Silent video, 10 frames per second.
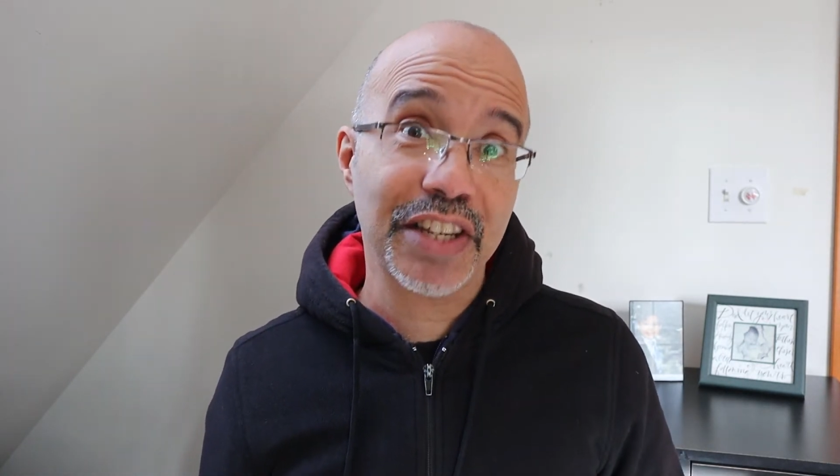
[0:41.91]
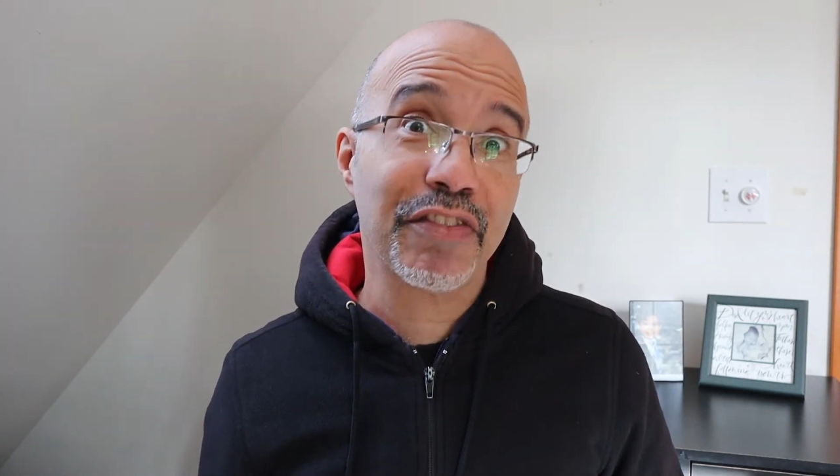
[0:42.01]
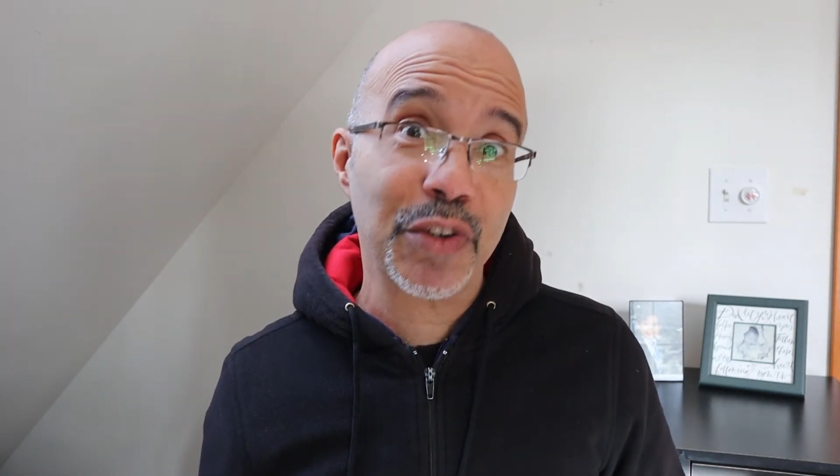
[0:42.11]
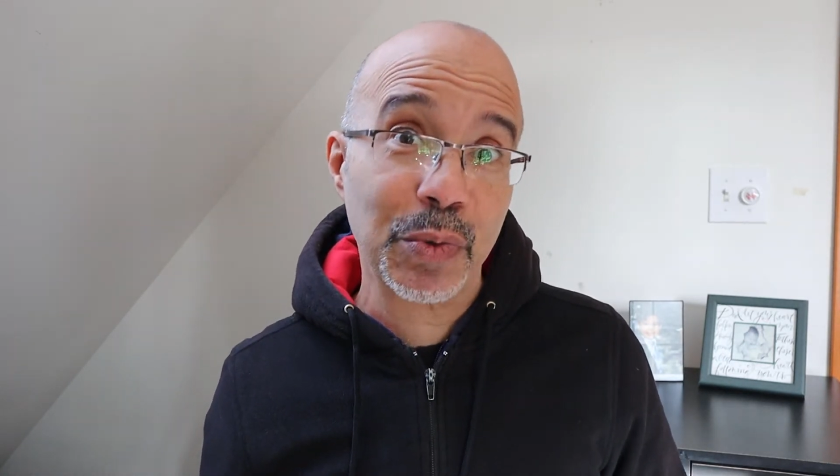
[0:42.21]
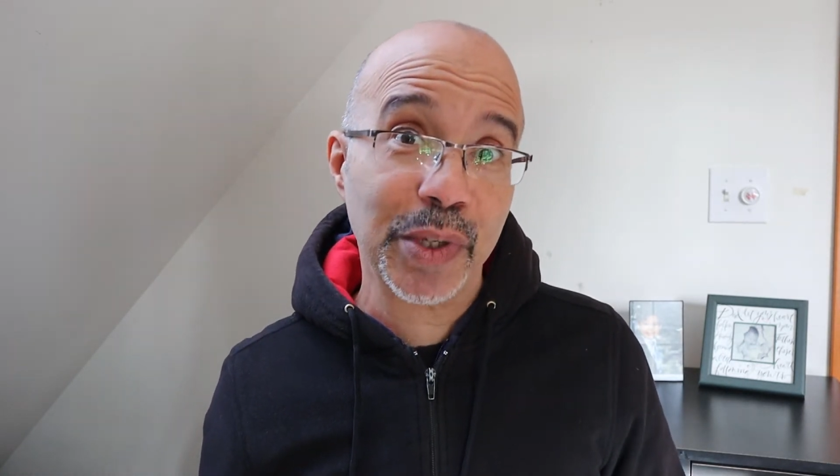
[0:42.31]

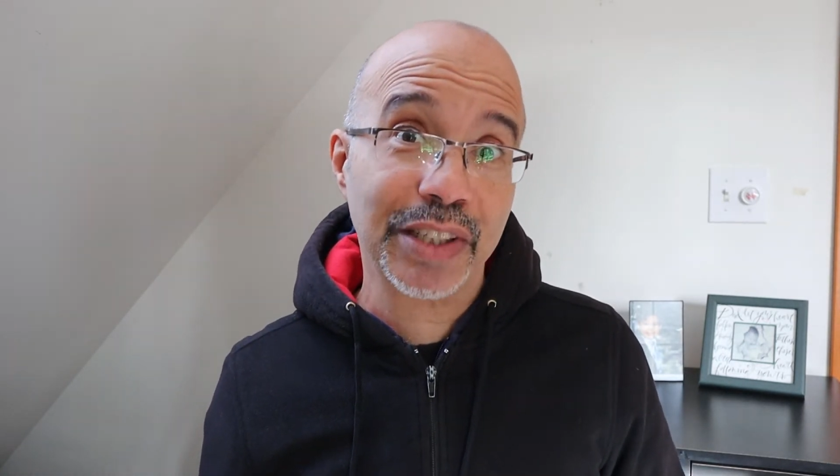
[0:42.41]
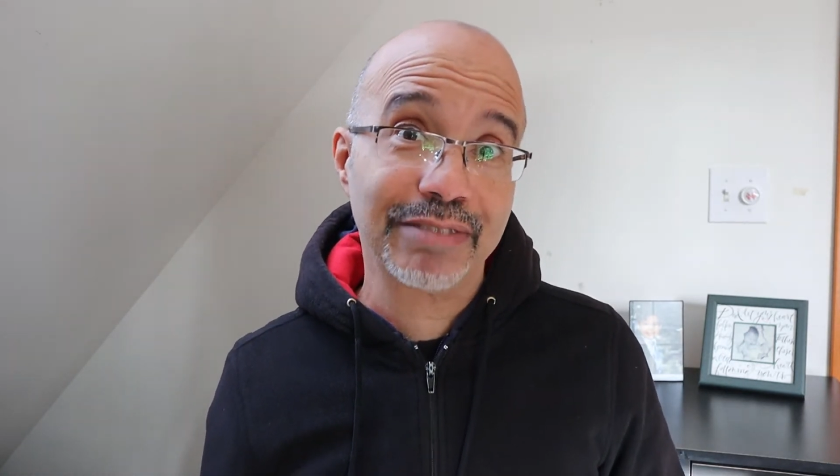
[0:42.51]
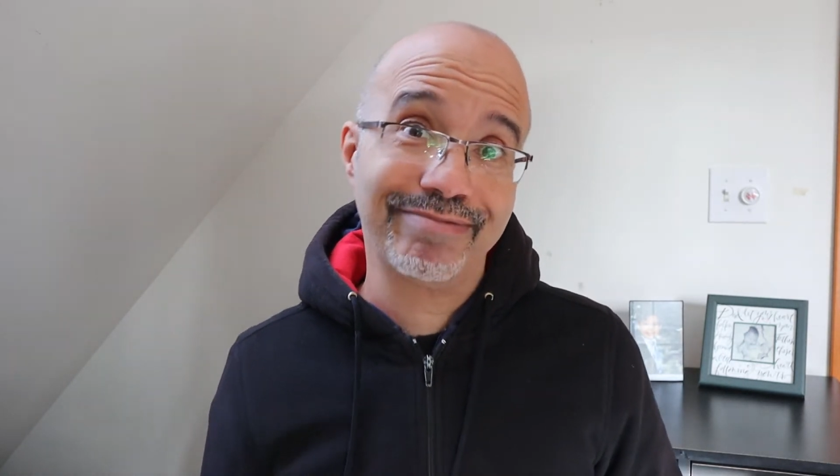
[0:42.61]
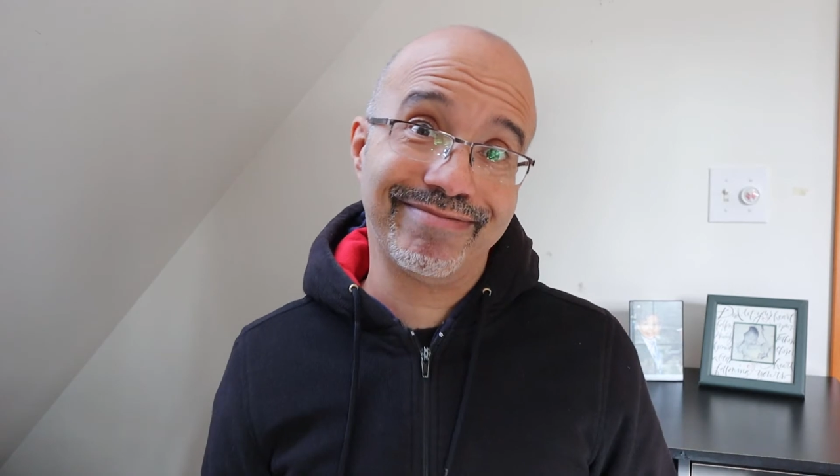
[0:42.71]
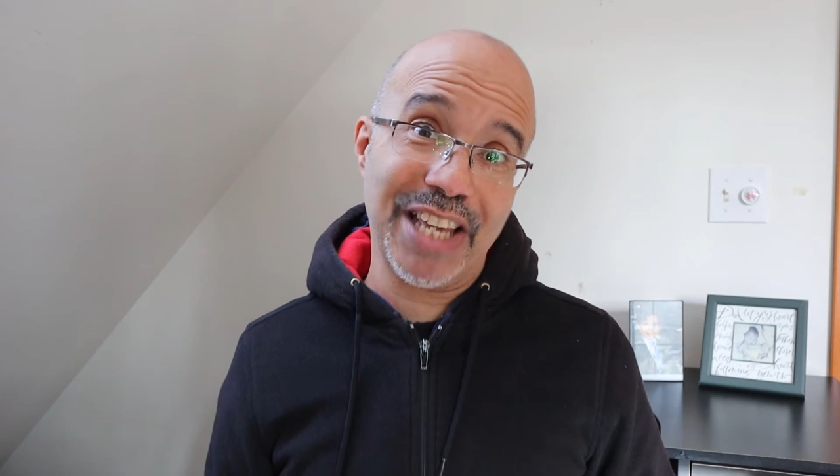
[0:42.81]
if you will,
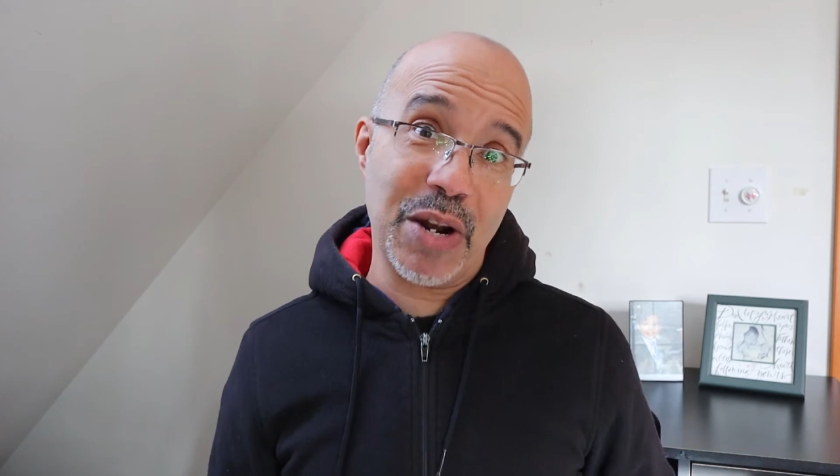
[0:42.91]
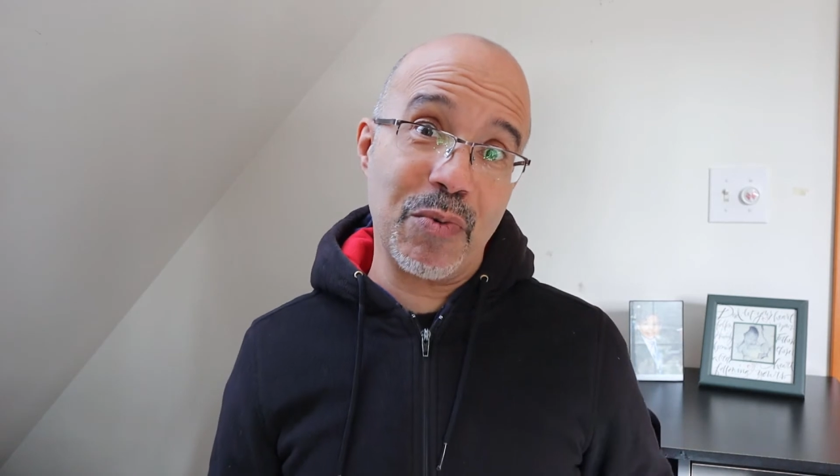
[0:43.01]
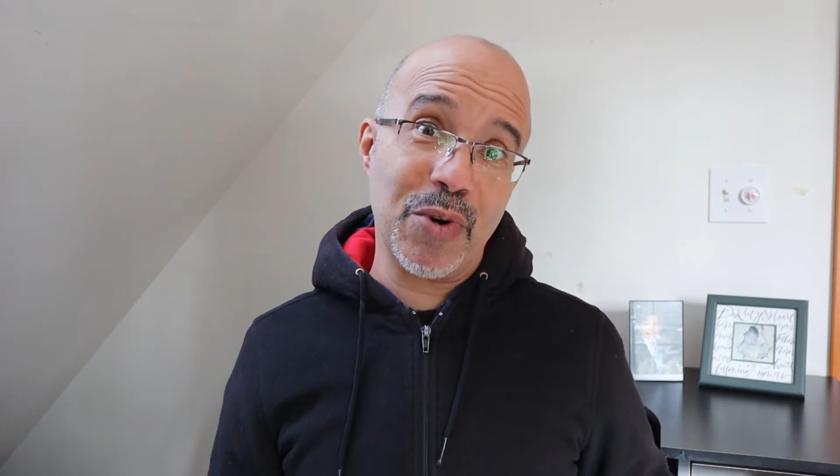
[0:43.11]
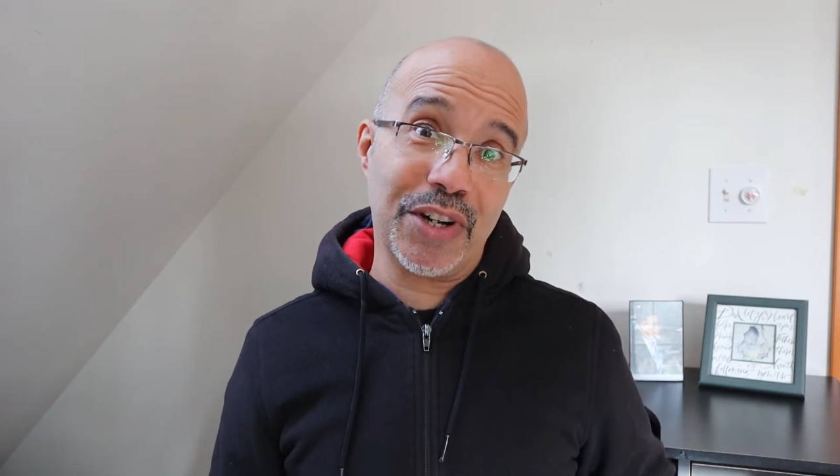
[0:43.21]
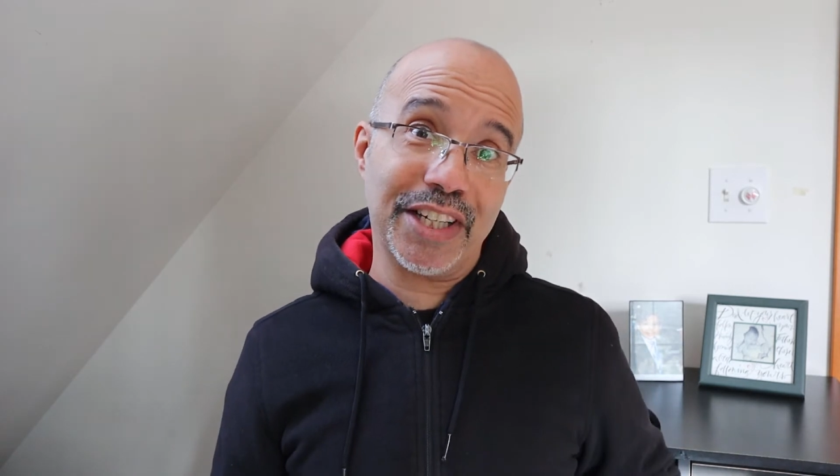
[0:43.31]
that I'm
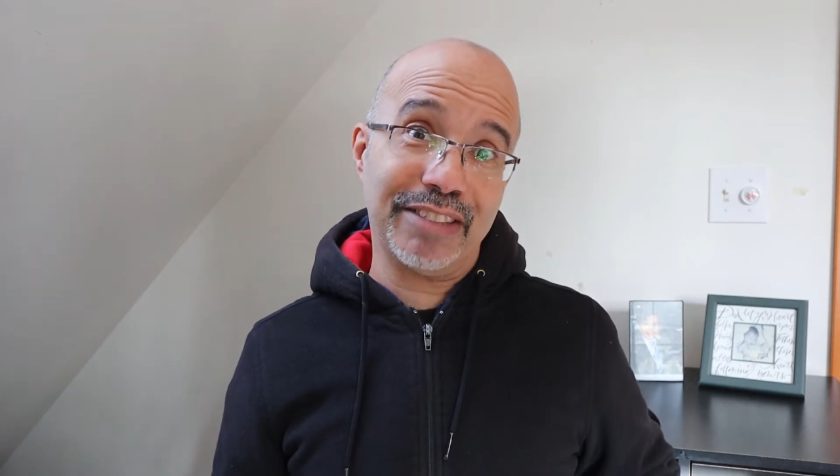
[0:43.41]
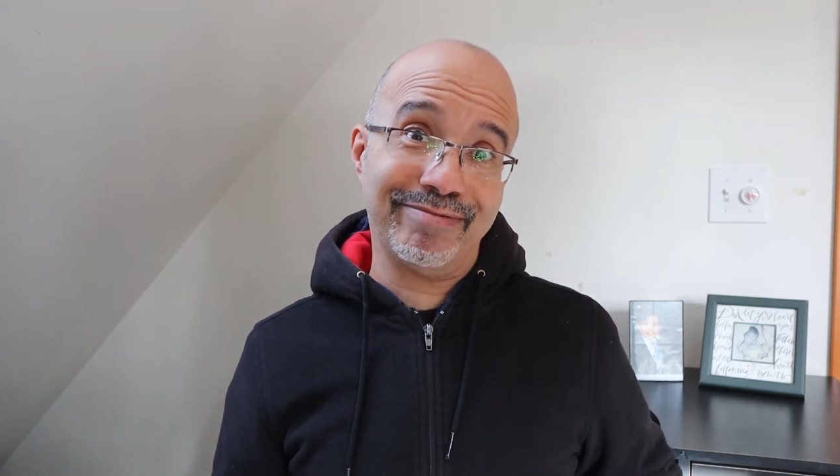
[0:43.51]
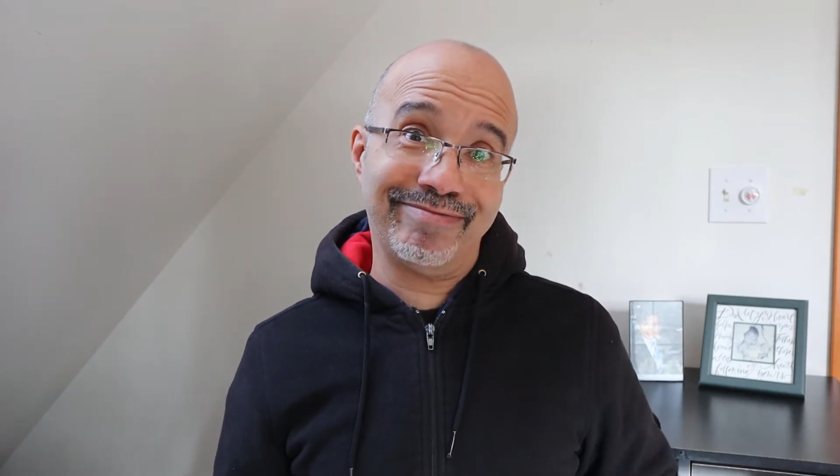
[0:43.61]
working.